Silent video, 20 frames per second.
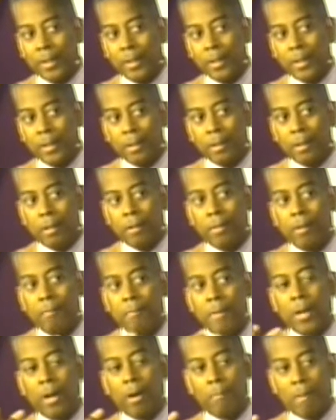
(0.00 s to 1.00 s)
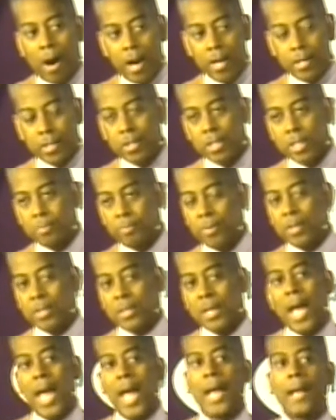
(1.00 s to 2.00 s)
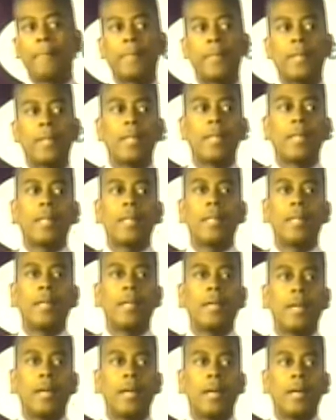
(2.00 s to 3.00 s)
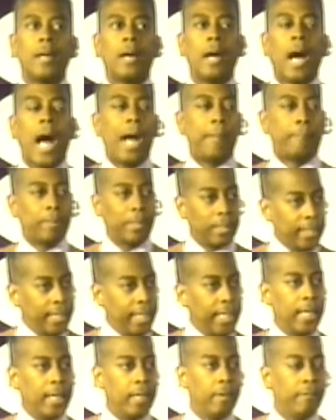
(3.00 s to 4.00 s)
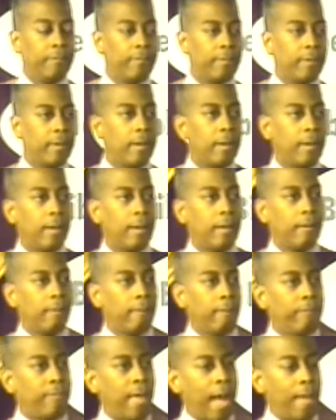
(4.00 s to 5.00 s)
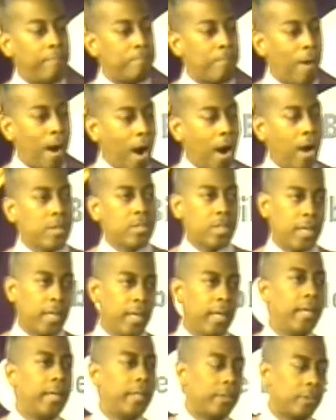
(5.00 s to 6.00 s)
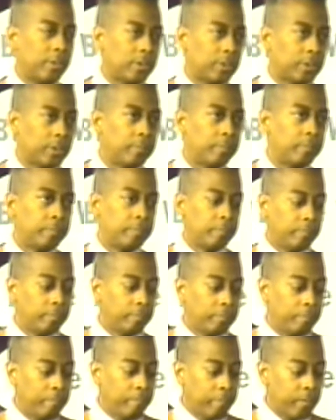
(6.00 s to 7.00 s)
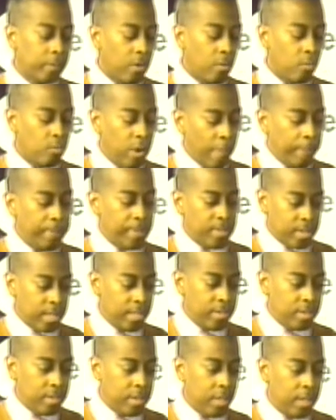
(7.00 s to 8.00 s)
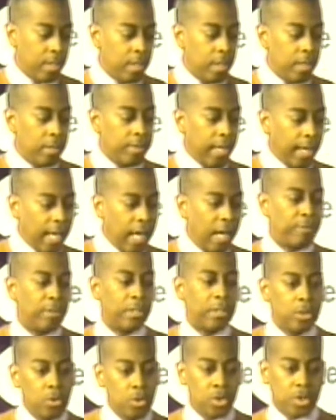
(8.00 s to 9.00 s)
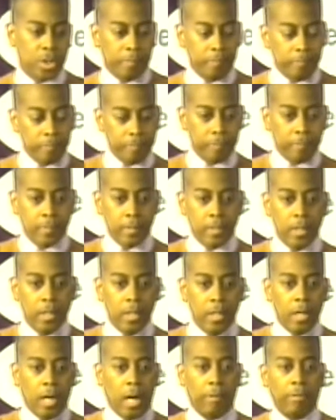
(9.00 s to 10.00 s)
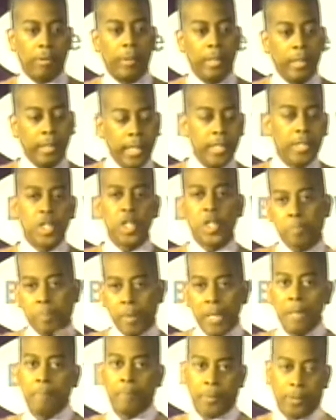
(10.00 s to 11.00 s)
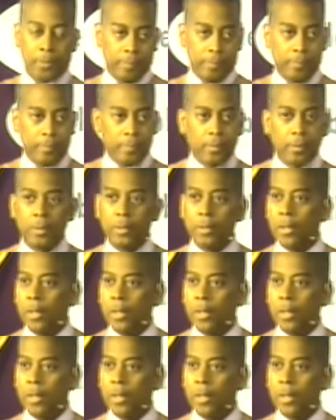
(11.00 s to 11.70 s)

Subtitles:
on the men on Mars Hills per se. I believe that Mars Hills represents the evolution of a religious people